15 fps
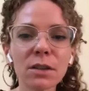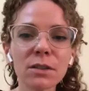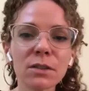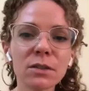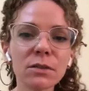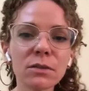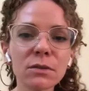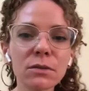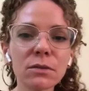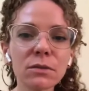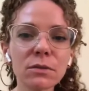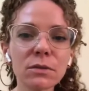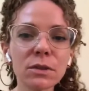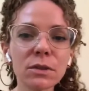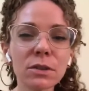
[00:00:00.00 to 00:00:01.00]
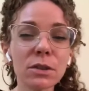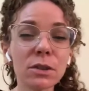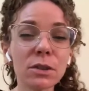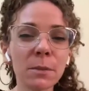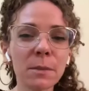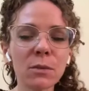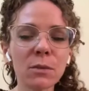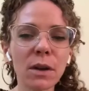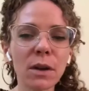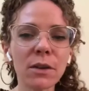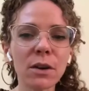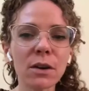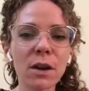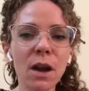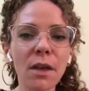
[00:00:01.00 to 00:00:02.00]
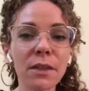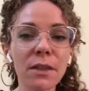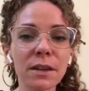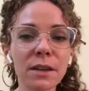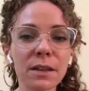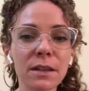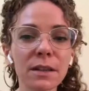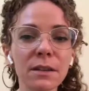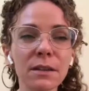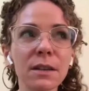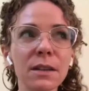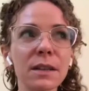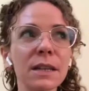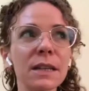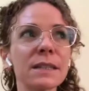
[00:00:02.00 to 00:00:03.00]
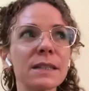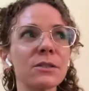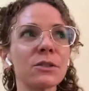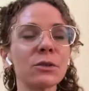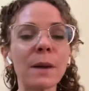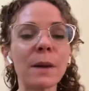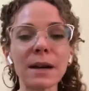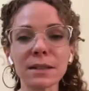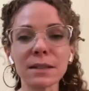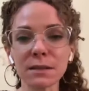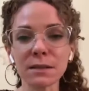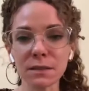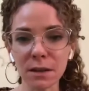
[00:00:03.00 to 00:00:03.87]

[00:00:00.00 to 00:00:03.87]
to determine whether or not that it's a direct